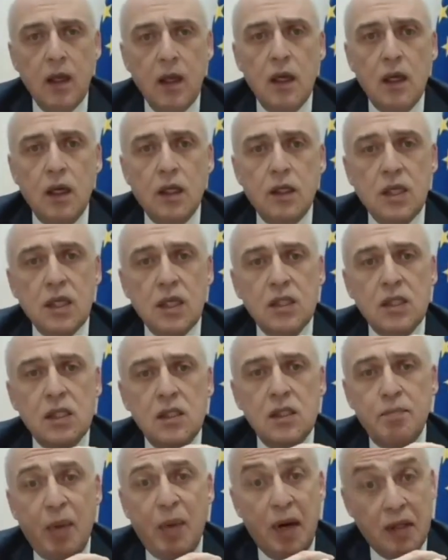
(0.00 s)
It is
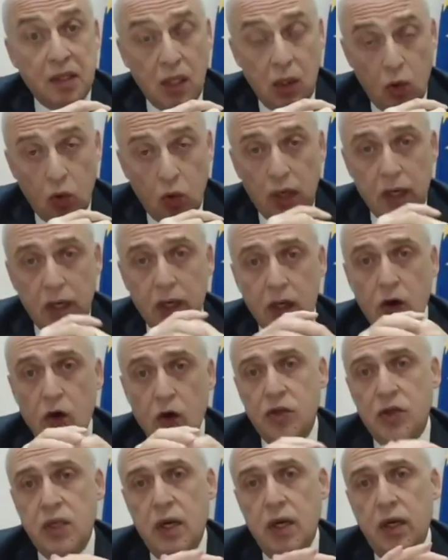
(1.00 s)
particularly
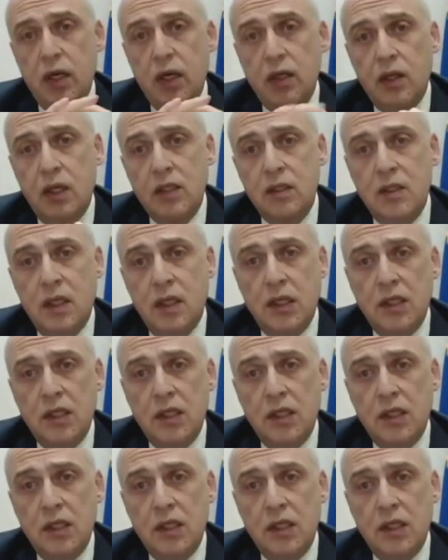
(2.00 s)
concerning that the